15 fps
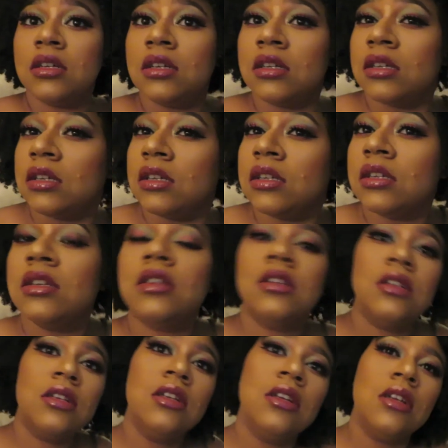
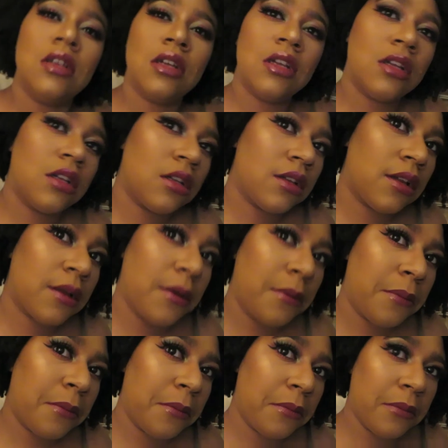
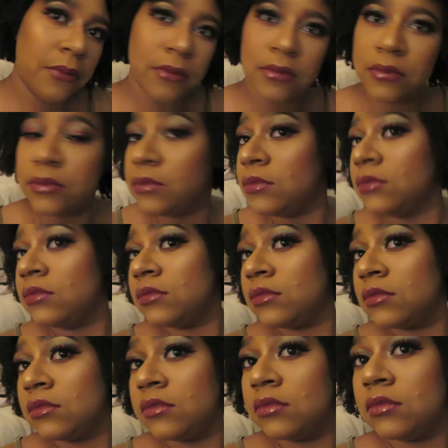
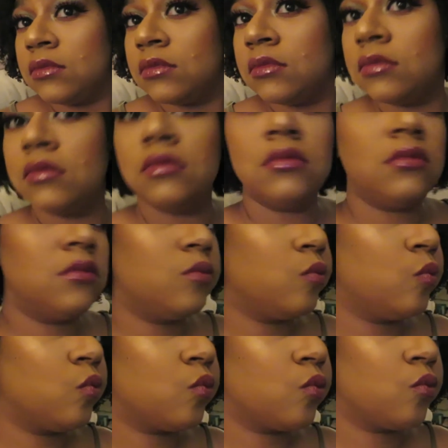
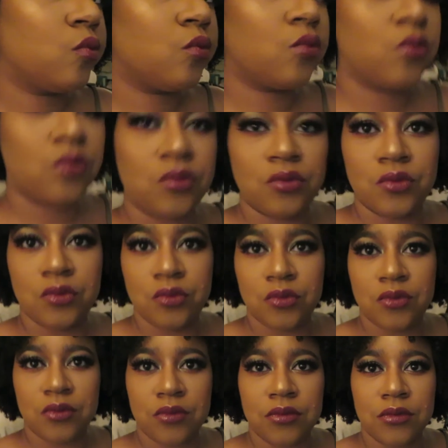
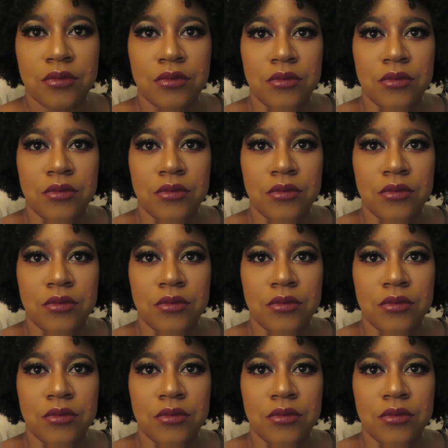[no speech]